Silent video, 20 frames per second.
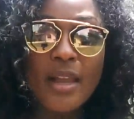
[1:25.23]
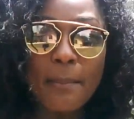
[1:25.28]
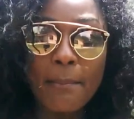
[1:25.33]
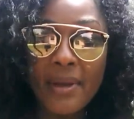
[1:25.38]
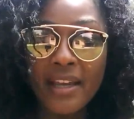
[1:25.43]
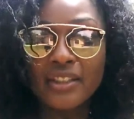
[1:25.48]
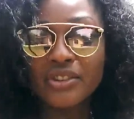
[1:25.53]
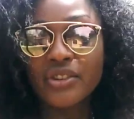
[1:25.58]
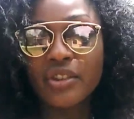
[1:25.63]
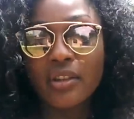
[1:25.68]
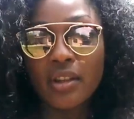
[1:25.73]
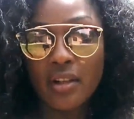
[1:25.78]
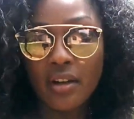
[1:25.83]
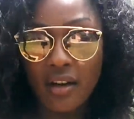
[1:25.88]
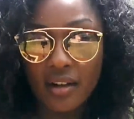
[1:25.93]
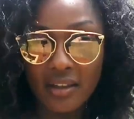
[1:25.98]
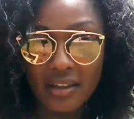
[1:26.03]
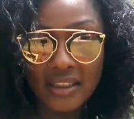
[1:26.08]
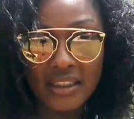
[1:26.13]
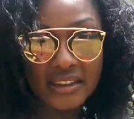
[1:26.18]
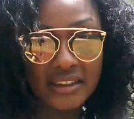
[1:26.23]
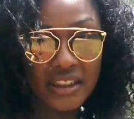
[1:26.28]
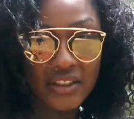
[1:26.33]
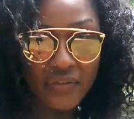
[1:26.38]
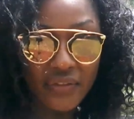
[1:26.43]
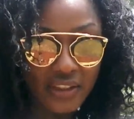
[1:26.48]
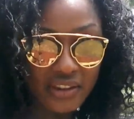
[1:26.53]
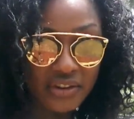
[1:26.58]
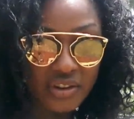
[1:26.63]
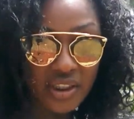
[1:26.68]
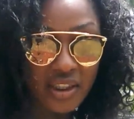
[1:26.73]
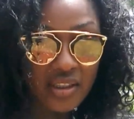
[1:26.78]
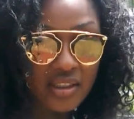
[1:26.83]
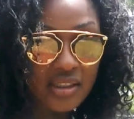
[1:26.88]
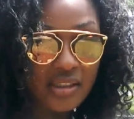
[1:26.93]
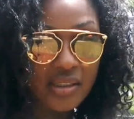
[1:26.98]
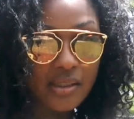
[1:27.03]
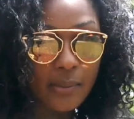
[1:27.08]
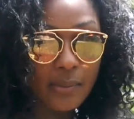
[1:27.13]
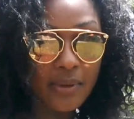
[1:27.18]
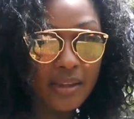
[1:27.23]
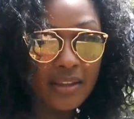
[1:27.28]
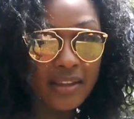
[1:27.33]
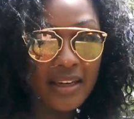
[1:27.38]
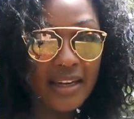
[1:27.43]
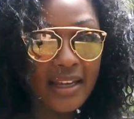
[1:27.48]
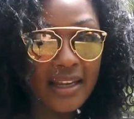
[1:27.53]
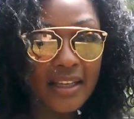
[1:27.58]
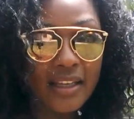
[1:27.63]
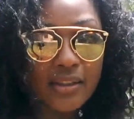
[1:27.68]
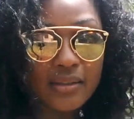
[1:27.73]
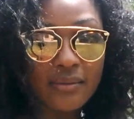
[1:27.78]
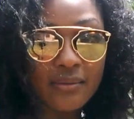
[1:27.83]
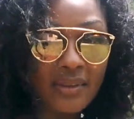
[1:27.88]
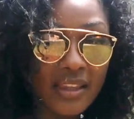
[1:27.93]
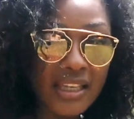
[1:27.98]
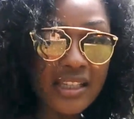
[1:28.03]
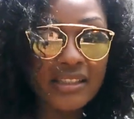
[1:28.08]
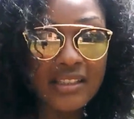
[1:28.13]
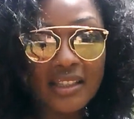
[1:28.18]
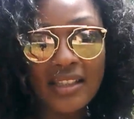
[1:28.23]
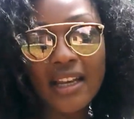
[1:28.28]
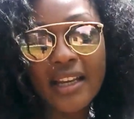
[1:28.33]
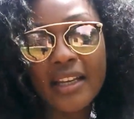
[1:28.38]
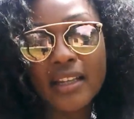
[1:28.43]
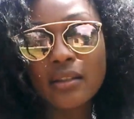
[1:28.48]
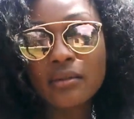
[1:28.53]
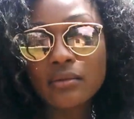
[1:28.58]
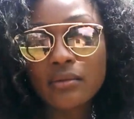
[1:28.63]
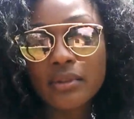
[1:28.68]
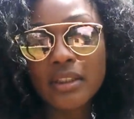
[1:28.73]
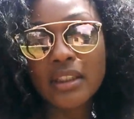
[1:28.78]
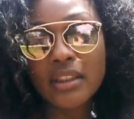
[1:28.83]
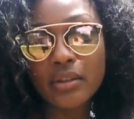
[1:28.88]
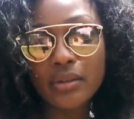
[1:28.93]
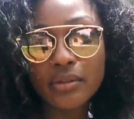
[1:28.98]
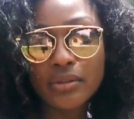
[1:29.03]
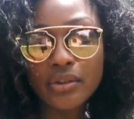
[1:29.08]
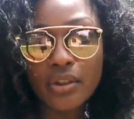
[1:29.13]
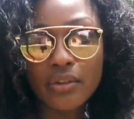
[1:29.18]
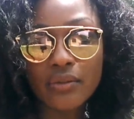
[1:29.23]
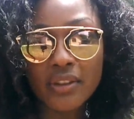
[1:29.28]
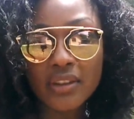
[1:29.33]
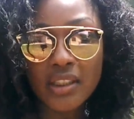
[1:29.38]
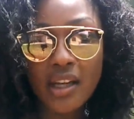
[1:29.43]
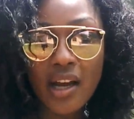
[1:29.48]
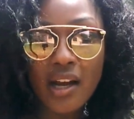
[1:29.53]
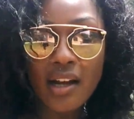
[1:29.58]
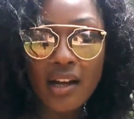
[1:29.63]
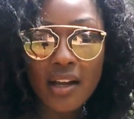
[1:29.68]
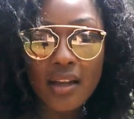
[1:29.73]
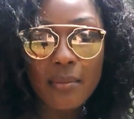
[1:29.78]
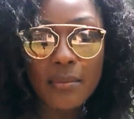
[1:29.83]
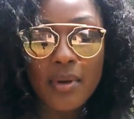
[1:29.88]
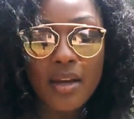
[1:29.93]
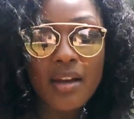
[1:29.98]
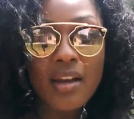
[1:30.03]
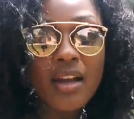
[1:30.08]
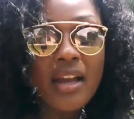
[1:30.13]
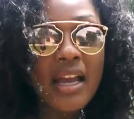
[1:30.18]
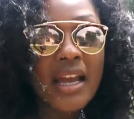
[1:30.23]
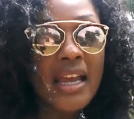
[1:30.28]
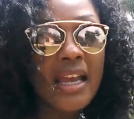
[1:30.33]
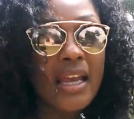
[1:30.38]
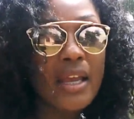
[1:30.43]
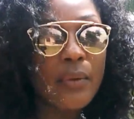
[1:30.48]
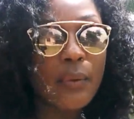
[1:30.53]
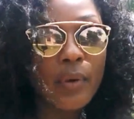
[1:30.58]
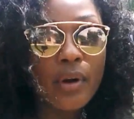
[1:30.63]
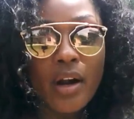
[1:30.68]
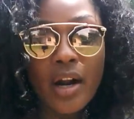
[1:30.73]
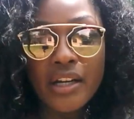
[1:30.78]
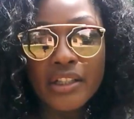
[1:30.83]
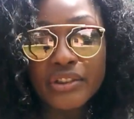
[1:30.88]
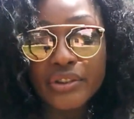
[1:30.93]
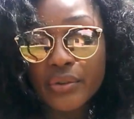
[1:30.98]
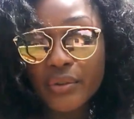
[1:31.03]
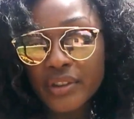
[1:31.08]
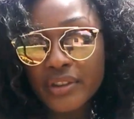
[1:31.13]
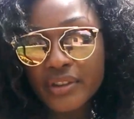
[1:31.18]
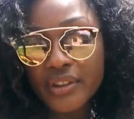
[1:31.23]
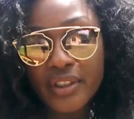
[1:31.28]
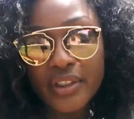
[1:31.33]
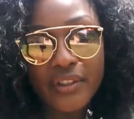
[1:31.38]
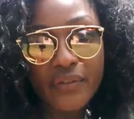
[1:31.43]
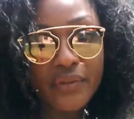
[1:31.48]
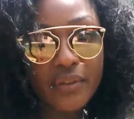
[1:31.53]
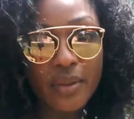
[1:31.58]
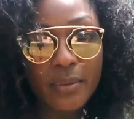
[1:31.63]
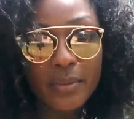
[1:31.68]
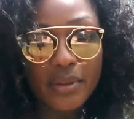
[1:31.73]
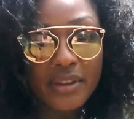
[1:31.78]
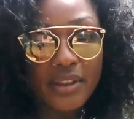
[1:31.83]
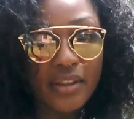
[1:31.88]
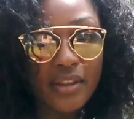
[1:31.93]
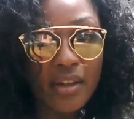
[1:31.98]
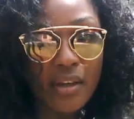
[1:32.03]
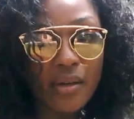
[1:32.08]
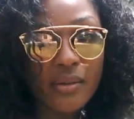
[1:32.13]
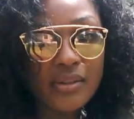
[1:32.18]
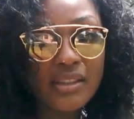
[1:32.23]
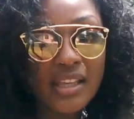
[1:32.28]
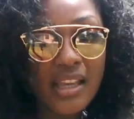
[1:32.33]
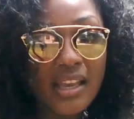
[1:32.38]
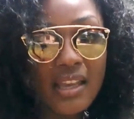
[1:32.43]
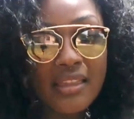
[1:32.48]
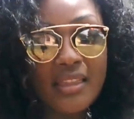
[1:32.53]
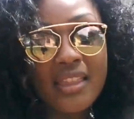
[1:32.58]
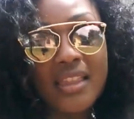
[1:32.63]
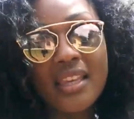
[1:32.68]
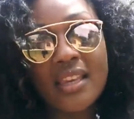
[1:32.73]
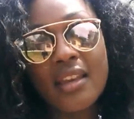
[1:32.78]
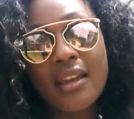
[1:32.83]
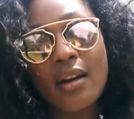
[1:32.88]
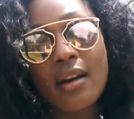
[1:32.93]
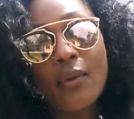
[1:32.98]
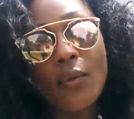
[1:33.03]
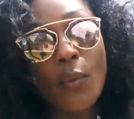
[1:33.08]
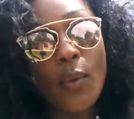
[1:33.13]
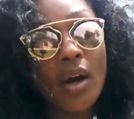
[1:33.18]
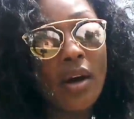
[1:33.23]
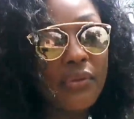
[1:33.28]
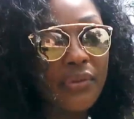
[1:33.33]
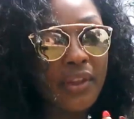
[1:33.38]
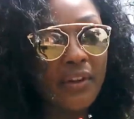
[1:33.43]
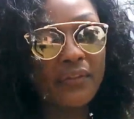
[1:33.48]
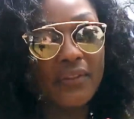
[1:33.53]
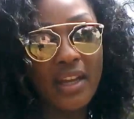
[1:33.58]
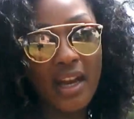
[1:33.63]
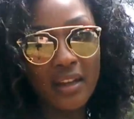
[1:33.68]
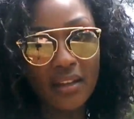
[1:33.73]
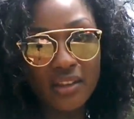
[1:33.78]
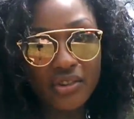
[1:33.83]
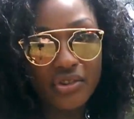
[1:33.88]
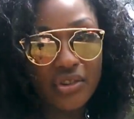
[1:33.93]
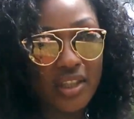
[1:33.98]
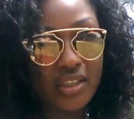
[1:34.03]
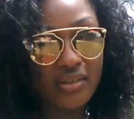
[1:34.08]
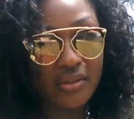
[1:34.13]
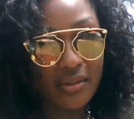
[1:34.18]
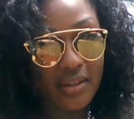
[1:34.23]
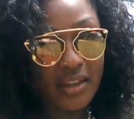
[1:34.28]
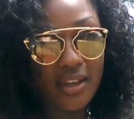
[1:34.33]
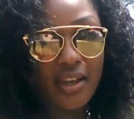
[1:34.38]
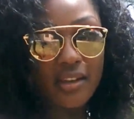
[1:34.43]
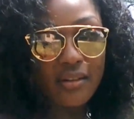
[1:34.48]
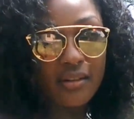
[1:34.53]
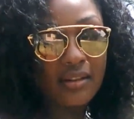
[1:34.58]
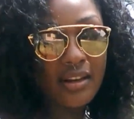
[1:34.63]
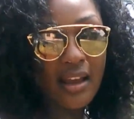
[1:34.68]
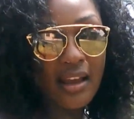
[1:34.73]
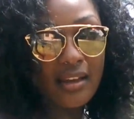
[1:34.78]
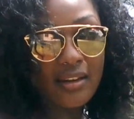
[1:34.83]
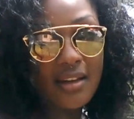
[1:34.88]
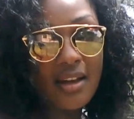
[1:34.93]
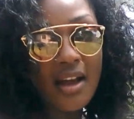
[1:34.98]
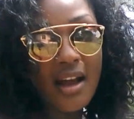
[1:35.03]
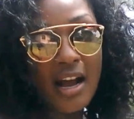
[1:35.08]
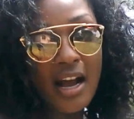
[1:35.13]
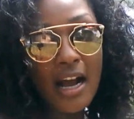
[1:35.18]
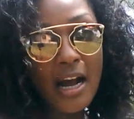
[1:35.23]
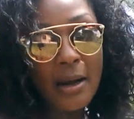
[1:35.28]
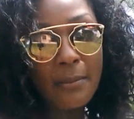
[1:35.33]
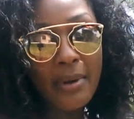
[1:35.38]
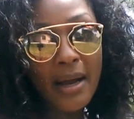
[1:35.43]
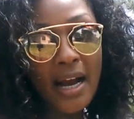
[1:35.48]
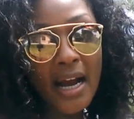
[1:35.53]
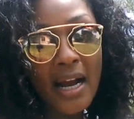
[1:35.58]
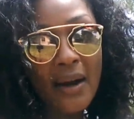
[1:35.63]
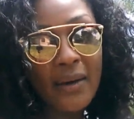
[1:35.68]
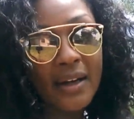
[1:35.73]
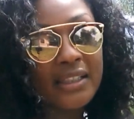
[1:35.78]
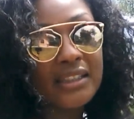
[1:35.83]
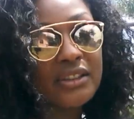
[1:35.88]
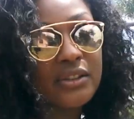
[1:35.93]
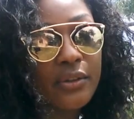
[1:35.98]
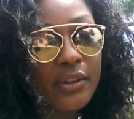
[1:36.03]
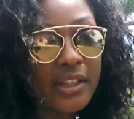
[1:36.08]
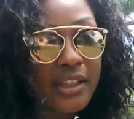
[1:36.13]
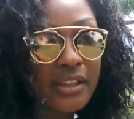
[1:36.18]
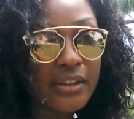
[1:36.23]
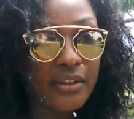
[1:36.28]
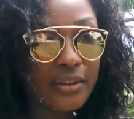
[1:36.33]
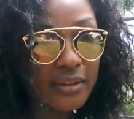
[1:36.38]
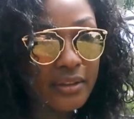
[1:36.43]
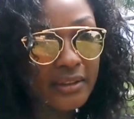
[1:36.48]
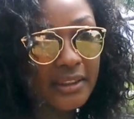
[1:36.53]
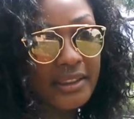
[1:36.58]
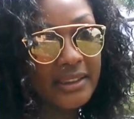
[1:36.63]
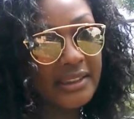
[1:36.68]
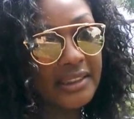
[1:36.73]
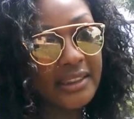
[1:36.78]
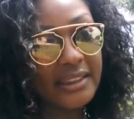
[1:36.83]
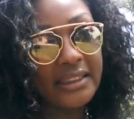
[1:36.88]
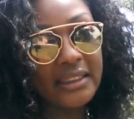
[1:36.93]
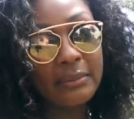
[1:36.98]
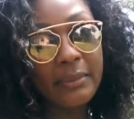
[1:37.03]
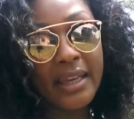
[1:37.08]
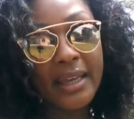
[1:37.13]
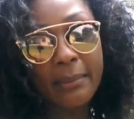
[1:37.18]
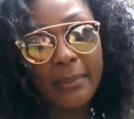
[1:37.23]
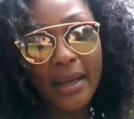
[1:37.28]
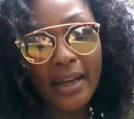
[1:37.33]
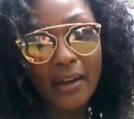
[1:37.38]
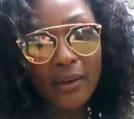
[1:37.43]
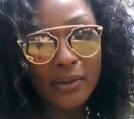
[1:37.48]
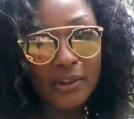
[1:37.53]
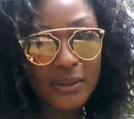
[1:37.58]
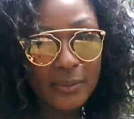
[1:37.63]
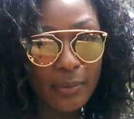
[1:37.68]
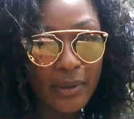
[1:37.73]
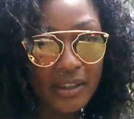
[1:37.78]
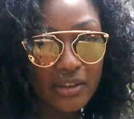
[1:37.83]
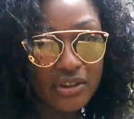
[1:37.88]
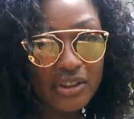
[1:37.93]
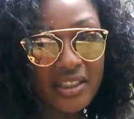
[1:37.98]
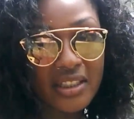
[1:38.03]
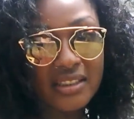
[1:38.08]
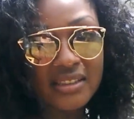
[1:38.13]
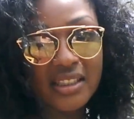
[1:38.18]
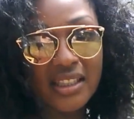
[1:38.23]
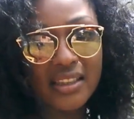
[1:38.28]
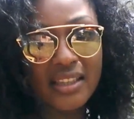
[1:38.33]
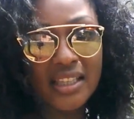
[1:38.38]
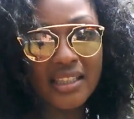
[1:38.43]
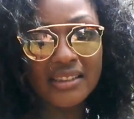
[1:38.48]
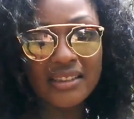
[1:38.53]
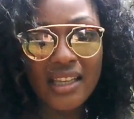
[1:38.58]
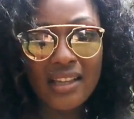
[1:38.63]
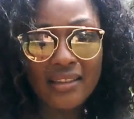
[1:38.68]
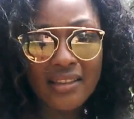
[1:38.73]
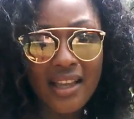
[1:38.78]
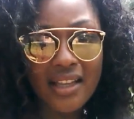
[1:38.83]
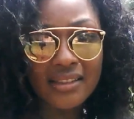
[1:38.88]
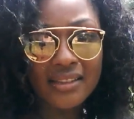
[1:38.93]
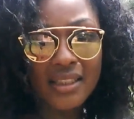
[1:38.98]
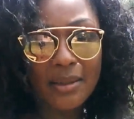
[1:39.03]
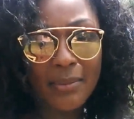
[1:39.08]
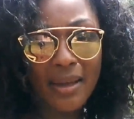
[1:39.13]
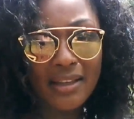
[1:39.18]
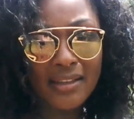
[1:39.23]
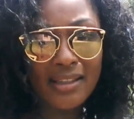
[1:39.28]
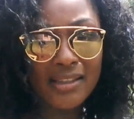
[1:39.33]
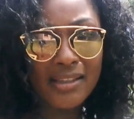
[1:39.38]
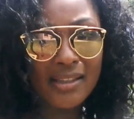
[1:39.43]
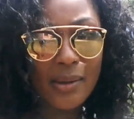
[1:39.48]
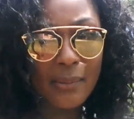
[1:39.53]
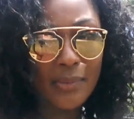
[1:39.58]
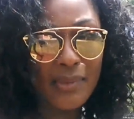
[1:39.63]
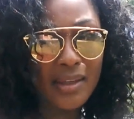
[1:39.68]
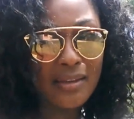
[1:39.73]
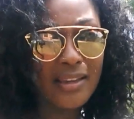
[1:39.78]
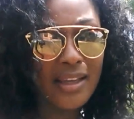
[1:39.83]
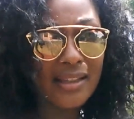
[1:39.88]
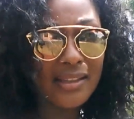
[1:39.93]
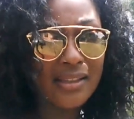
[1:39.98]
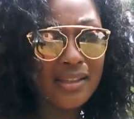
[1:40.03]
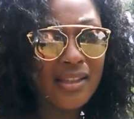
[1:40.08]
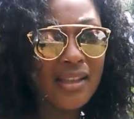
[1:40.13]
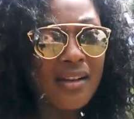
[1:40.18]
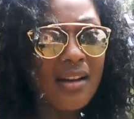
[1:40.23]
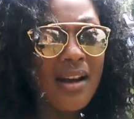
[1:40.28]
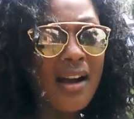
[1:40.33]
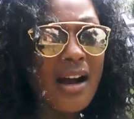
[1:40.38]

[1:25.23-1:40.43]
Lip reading: make sure the garden is efficient and things that I can reuse over time, and where I source the different materials in the wealth of knowledge that's on the internet, but how I sorted through it and made my own spreadsheets and things like that to make this something that's